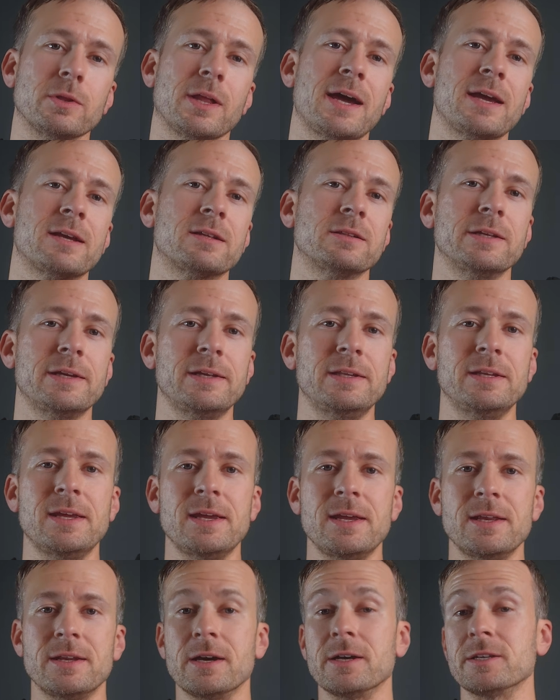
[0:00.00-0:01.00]
likely
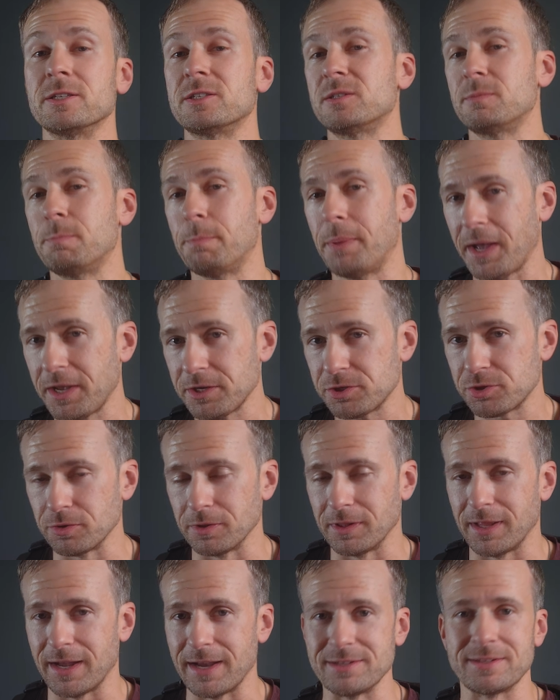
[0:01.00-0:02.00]
need a
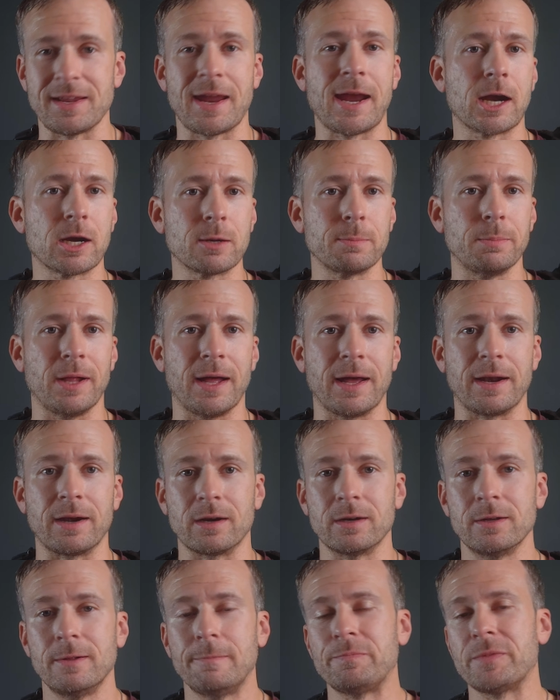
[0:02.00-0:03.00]
specialized air
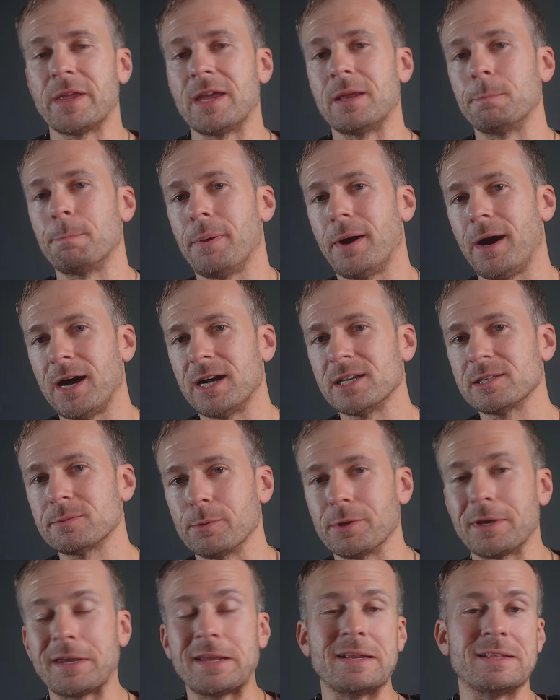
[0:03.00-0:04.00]
bladder and
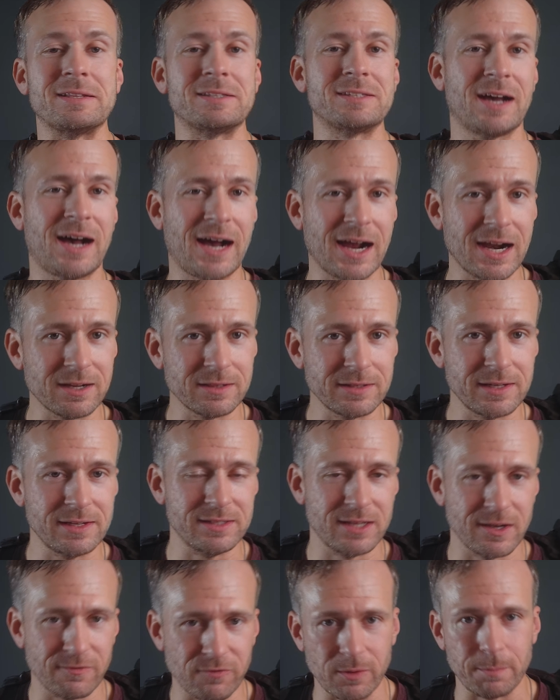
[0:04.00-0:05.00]
possibly an entirely
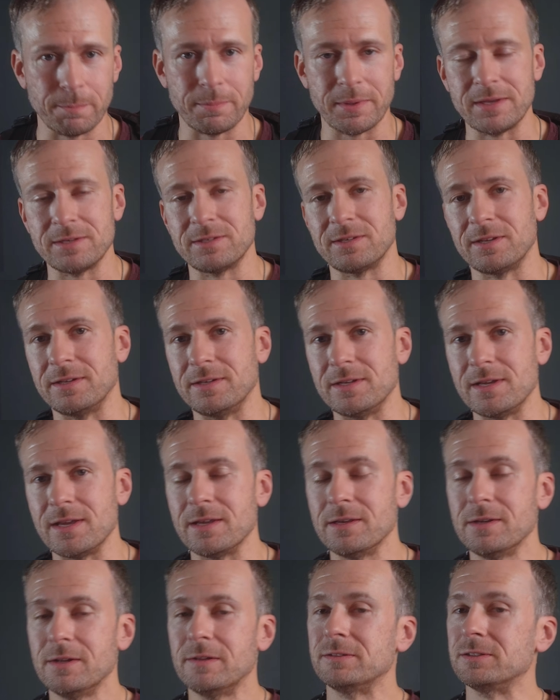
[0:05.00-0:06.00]
different
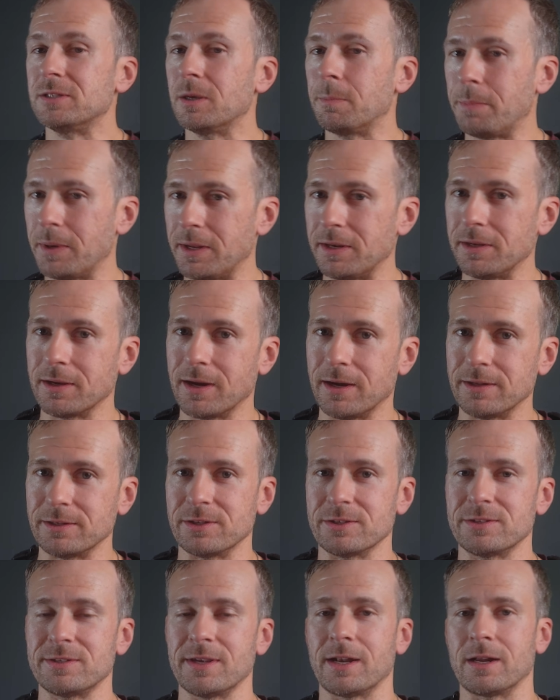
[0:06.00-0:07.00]
BCD depending on
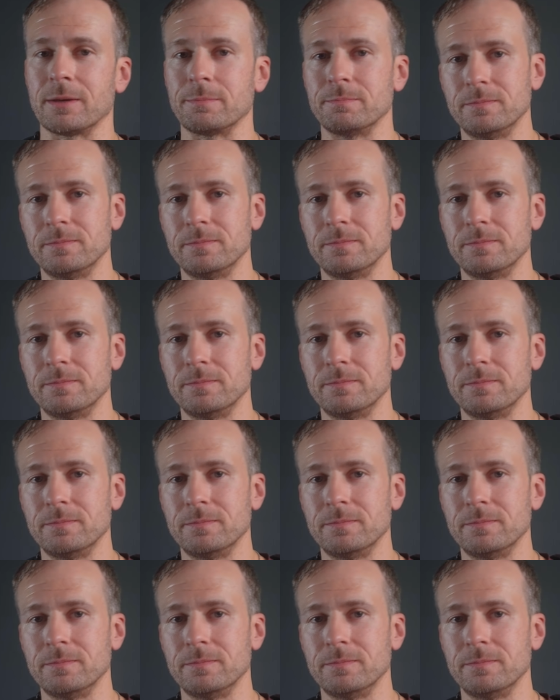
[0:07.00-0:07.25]
your setup.